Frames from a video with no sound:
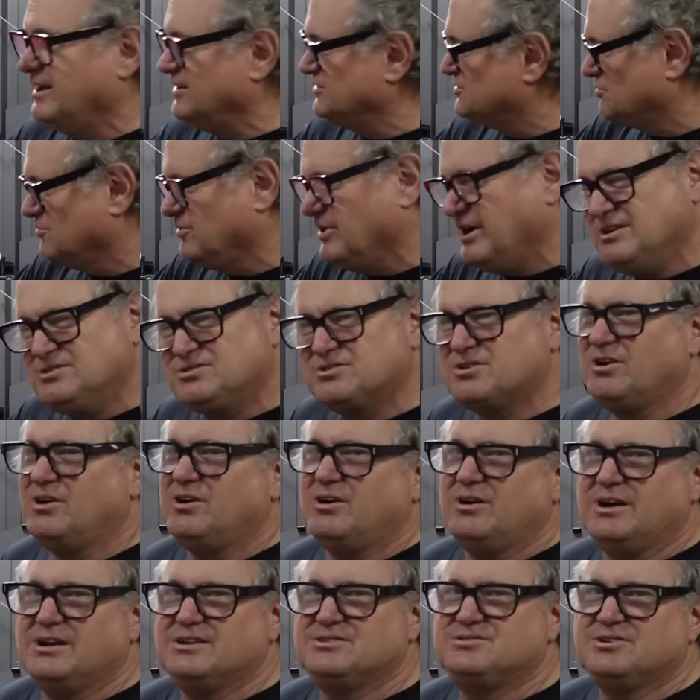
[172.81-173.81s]
It's a race
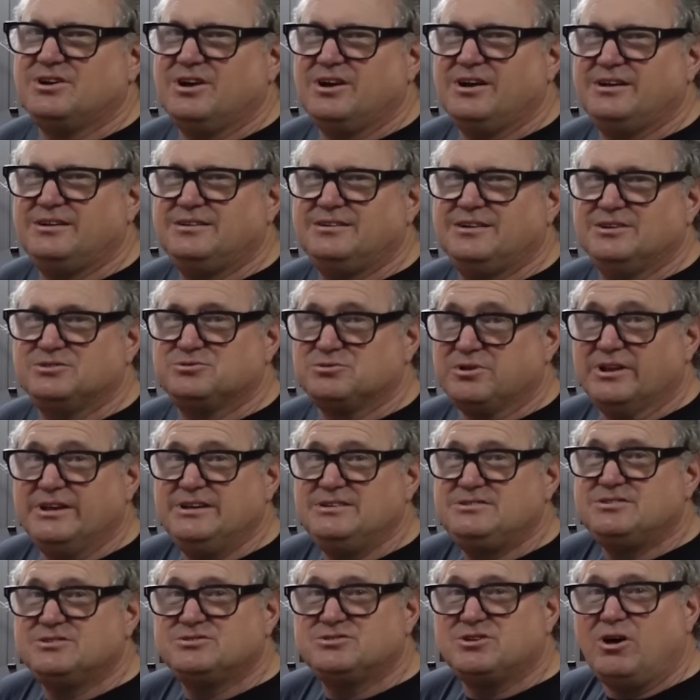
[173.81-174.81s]
car, that's right. At
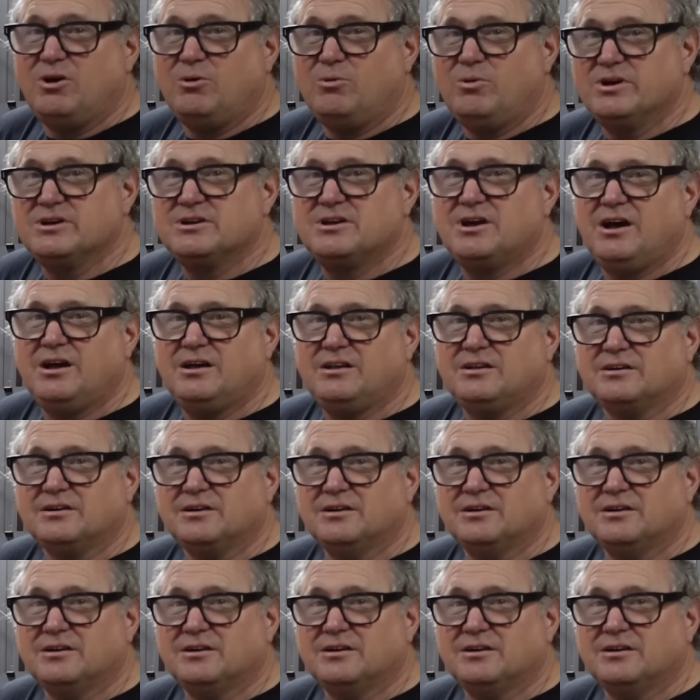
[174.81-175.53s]
least it's all one color.